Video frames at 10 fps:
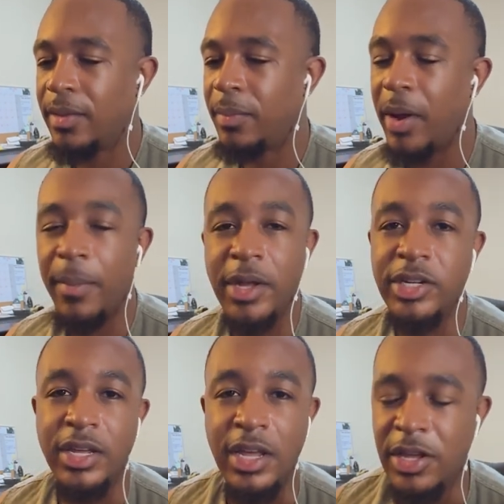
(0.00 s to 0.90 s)

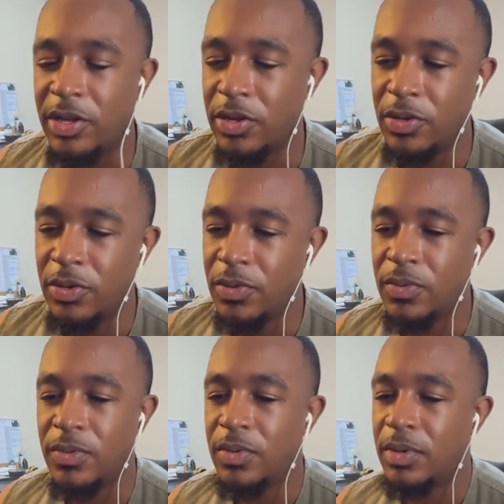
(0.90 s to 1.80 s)
parametric EQ,
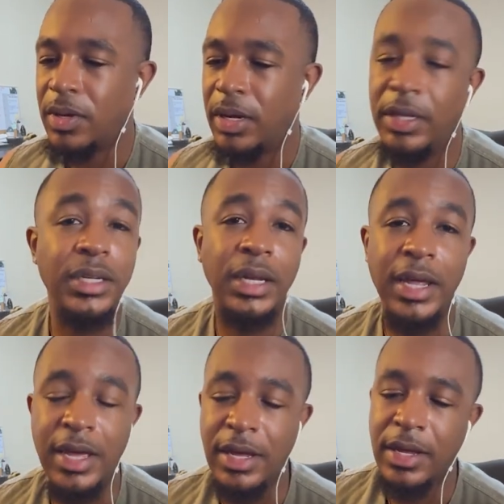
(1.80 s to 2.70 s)
a
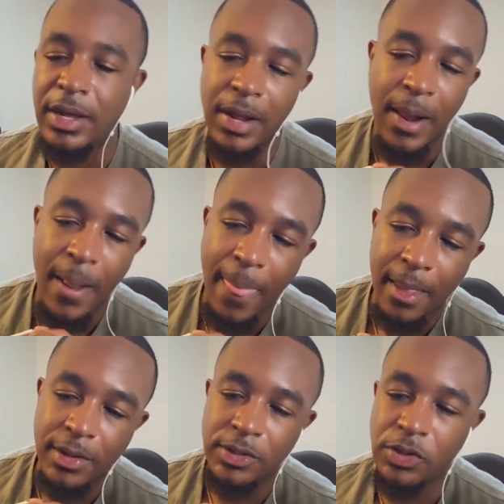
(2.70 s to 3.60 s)
delay.
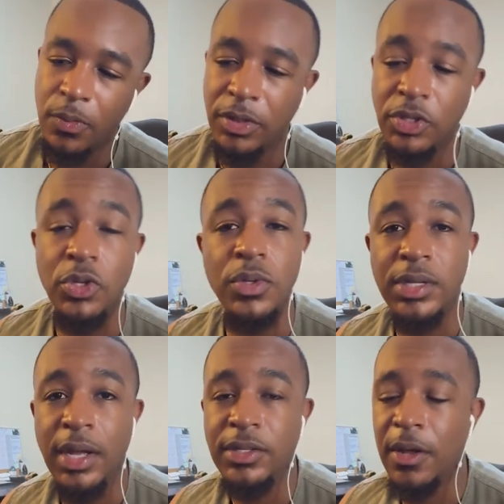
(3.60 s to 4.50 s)
So with the two
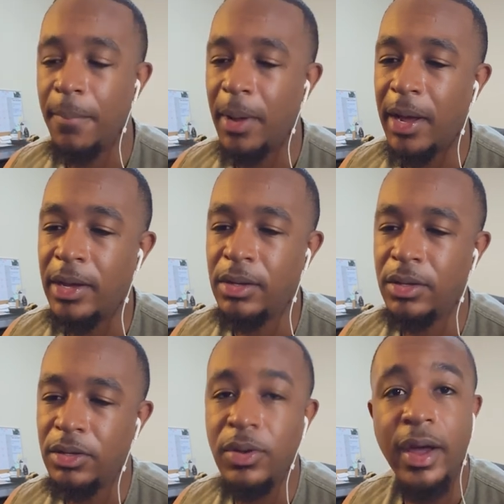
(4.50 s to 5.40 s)
sounds combined,
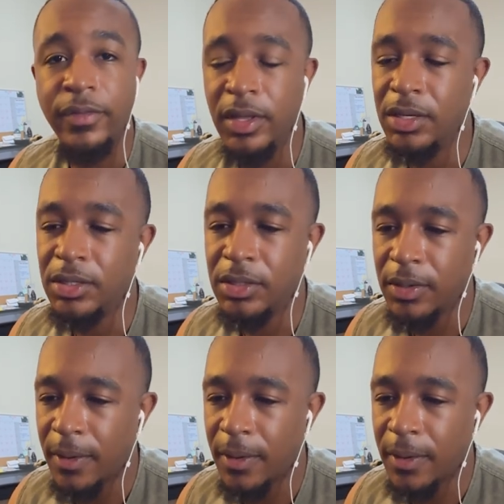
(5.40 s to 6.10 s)
you have this.